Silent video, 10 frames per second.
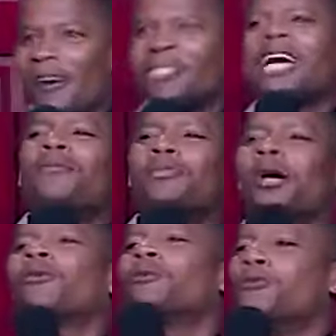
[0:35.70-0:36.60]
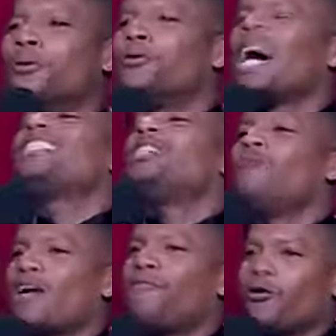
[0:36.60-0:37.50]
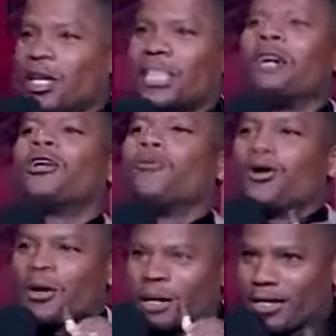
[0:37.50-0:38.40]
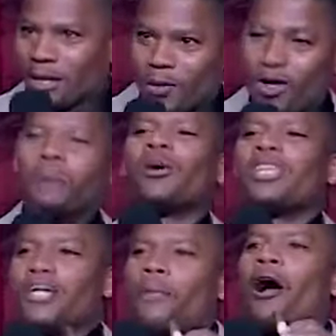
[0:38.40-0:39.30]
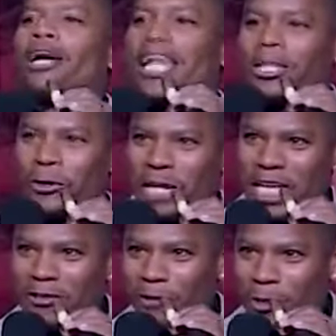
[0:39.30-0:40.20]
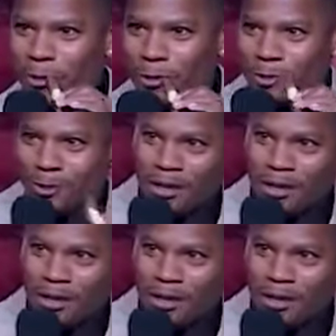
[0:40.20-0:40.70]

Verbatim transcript: at work. Every time you turn on the news, 19 white folk get killed at work. One brother in the parking lot doing an interview.